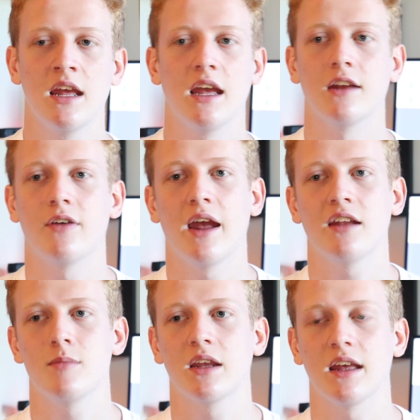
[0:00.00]
and if I had
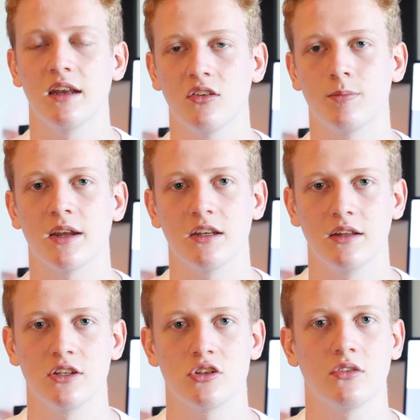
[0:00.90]
to make any
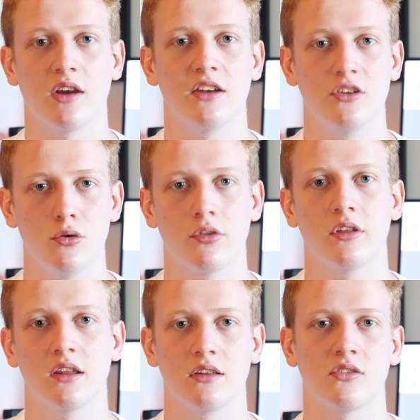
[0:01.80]
speculations, I don't
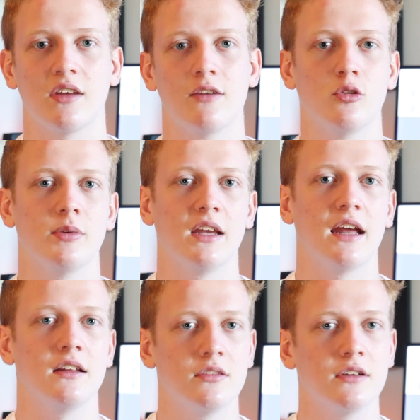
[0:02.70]
think the set will be
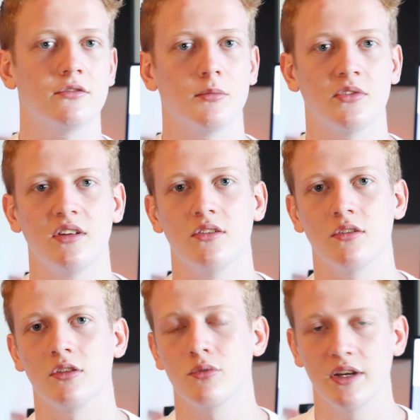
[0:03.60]
anything from
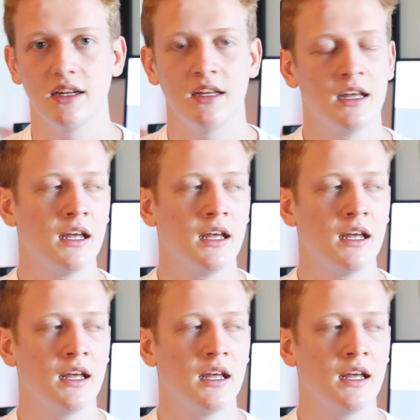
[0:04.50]
Season three.